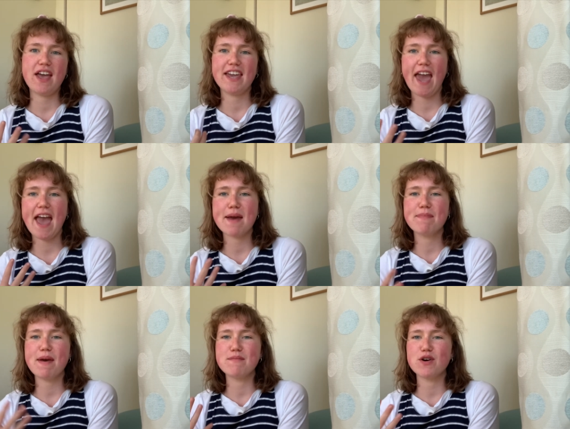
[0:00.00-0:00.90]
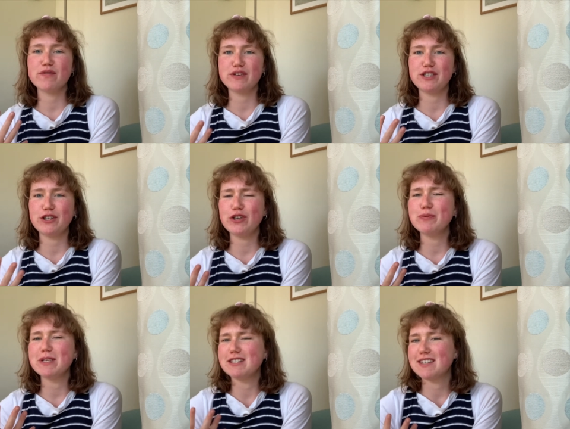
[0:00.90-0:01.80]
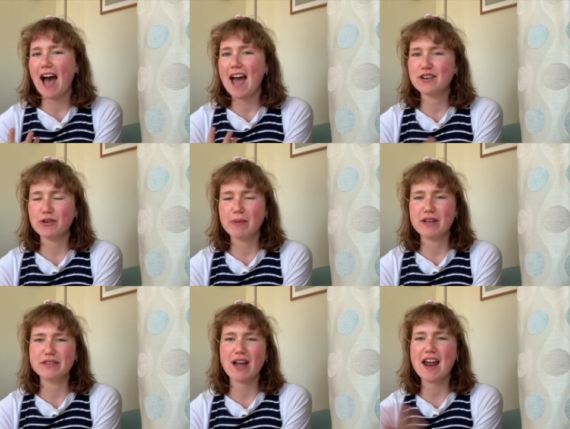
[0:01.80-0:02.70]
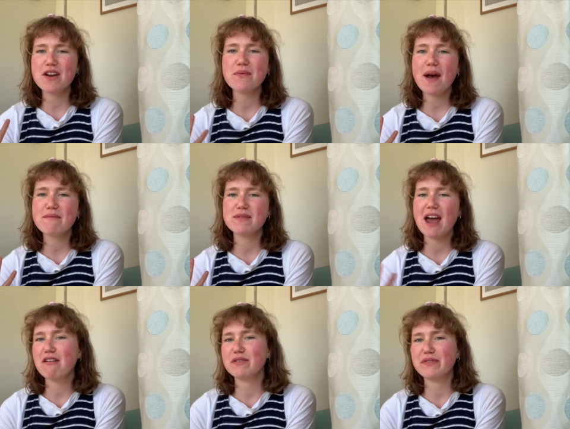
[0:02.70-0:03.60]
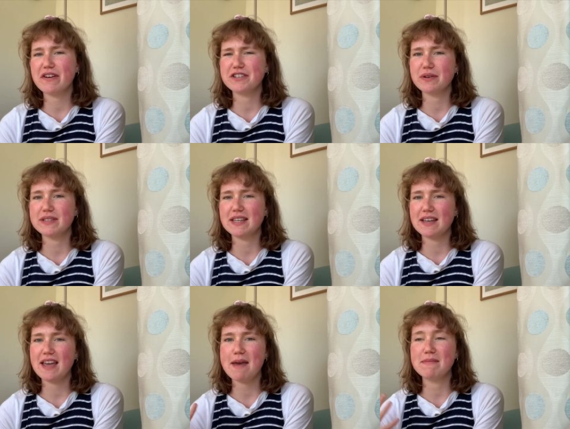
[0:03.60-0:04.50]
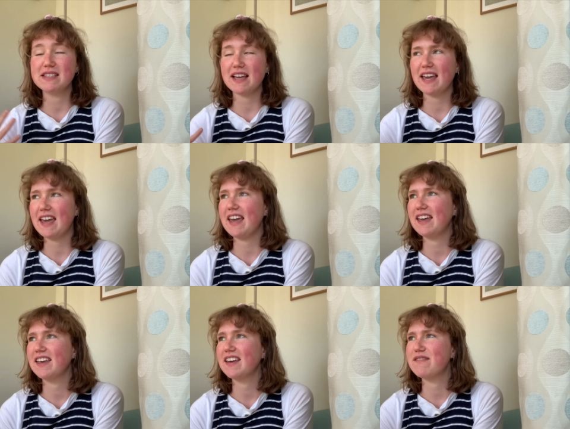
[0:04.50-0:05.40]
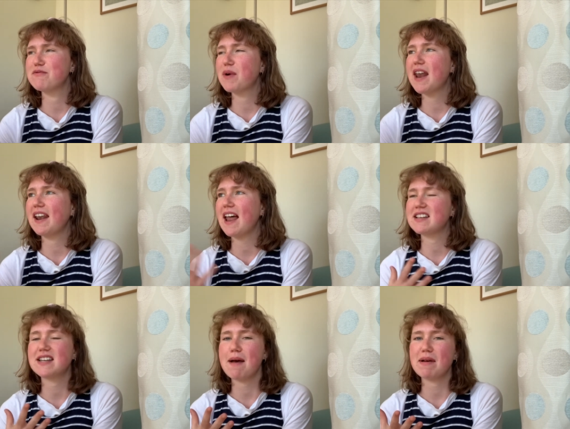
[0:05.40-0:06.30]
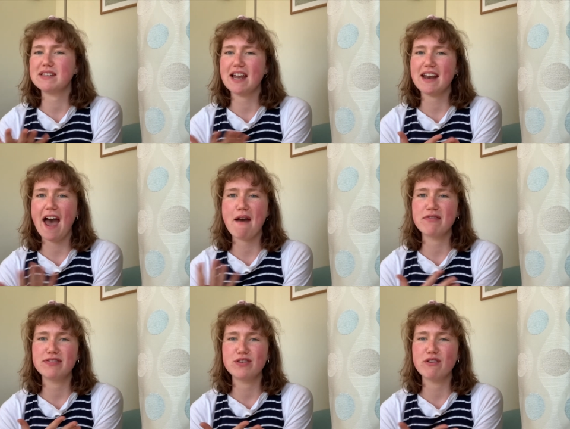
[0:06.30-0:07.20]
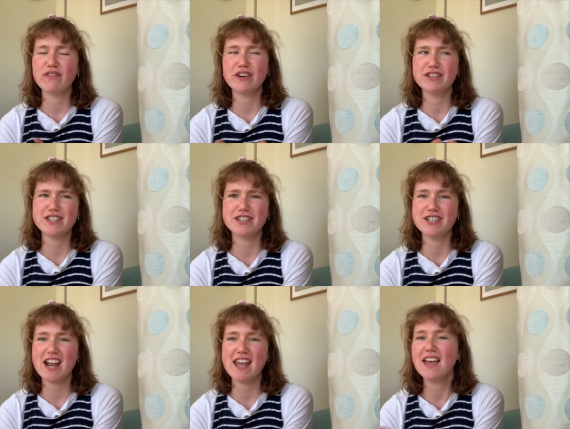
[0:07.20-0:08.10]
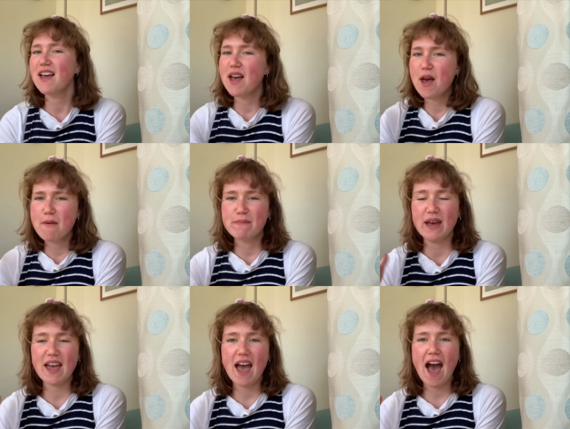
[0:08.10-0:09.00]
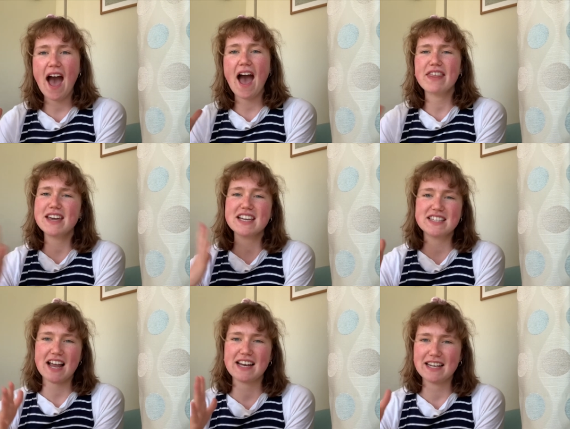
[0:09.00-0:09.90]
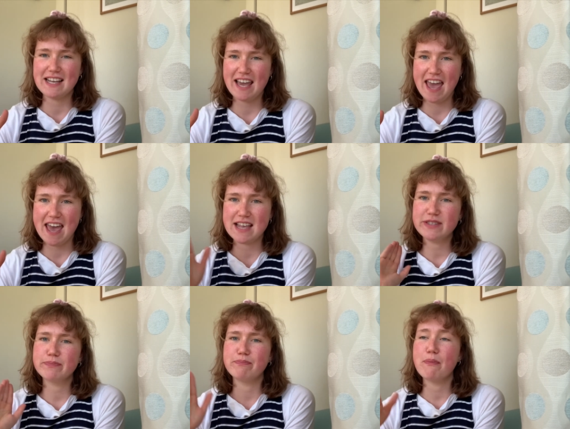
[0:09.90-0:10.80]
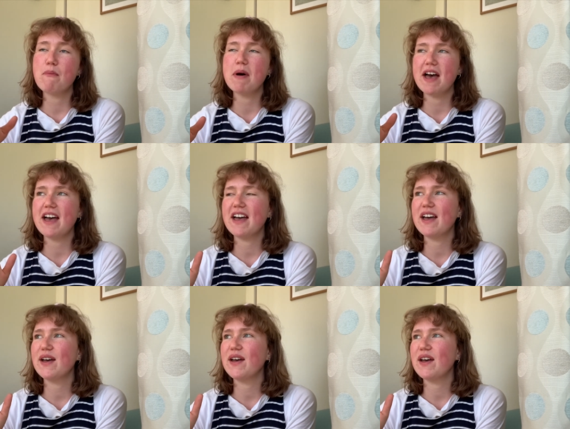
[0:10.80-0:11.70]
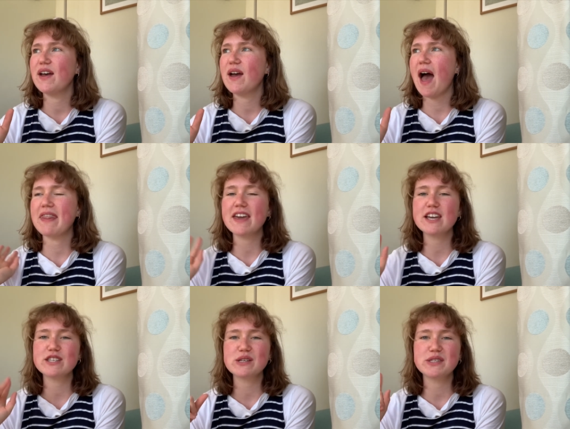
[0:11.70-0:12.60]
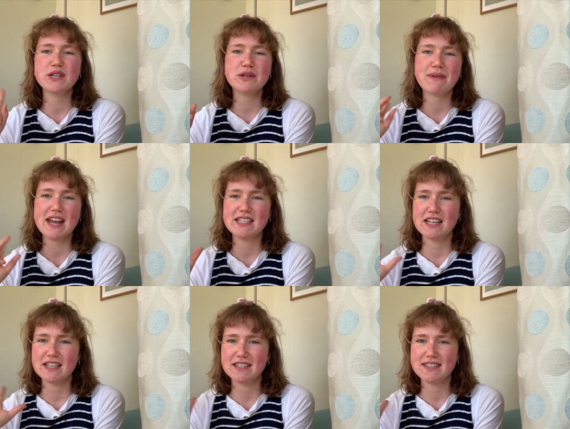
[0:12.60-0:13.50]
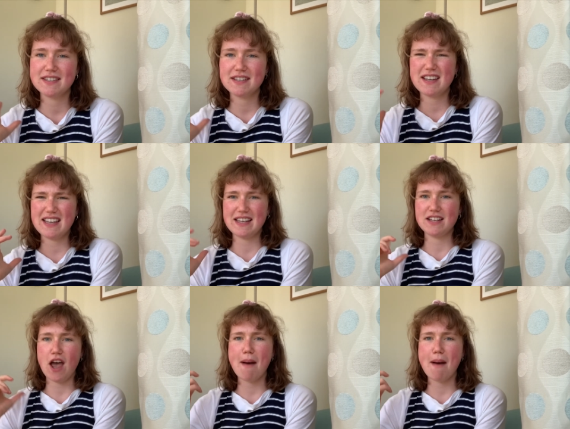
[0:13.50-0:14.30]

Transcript: getting a bit more of his human side almost. I don't know why I'm now referring to as him as a he, even when the last time I said I thought there is a she, but I think it's technically it, but I think it's because the narrator's a